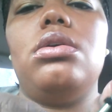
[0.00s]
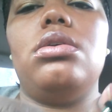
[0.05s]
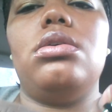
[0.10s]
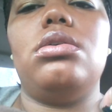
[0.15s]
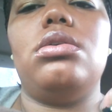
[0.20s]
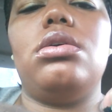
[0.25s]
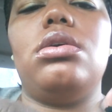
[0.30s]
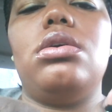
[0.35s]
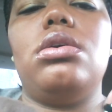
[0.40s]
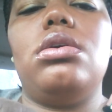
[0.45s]

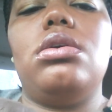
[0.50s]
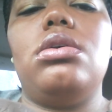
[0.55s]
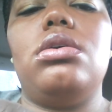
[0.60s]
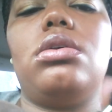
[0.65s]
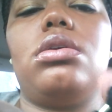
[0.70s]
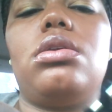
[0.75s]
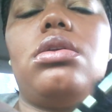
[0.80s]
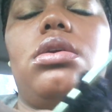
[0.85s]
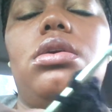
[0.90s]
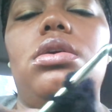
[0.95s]
See,
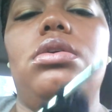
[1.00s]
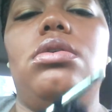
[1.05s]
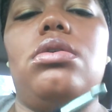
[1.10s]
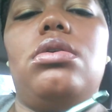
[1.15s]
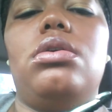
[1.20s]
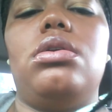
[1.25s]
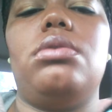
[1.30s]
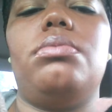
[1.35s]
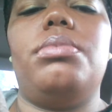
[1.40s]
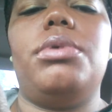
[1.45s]
and you're
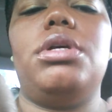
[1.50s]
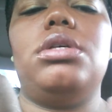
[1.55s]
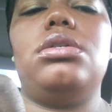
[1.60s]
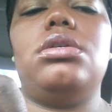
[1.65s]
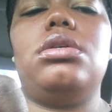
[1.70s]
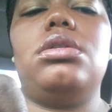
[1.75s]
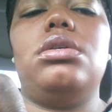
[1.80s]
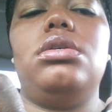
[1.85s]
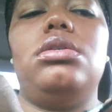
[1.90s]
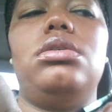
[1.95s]
going to
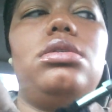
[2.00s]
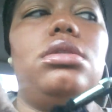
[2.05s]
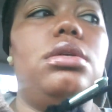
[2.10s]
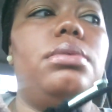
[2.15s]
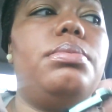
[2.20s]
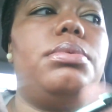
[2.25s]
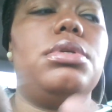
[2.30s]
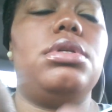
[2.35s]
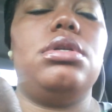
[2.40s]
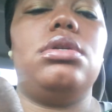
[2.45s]
basically
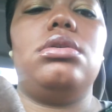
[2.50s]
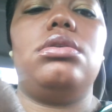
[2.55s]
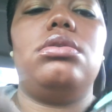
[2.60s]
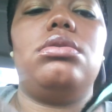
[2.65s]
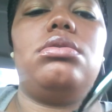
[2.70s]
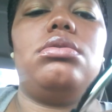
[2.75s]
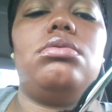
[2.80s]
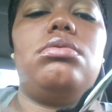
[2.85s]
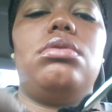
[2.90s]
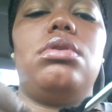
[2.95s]
slip
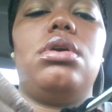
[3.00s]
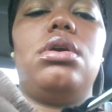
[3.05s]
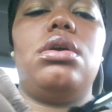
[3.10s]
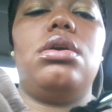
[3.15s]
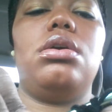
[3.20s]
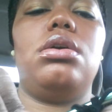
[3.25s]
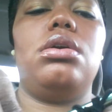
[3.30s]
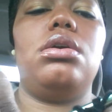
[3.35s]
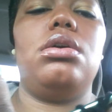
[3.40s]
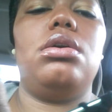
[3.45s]
stitch through that.